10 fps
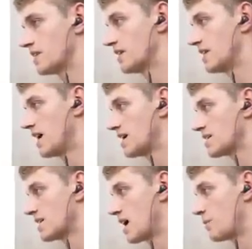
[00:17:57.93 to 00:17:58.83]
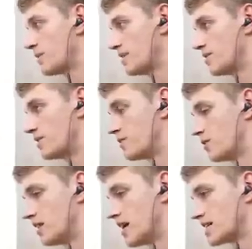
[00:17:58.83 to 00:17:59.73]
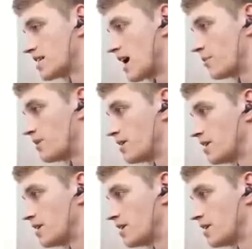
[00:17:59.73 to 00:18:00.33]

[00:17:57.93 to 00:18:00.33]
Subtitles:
Last lap here, bro, last lap.